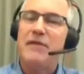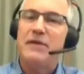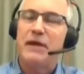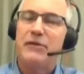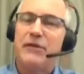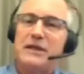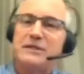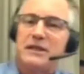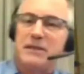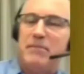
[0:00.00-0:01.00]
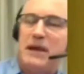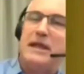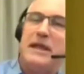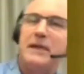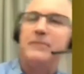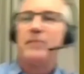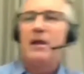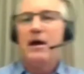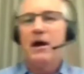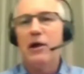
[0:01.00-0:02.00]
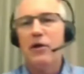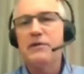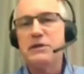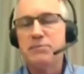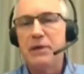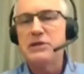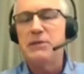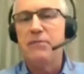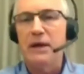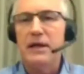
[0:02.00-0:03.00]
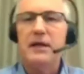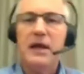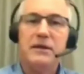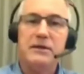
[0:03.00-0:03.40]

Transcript: the other thing is that the money, a lot of this budget money, and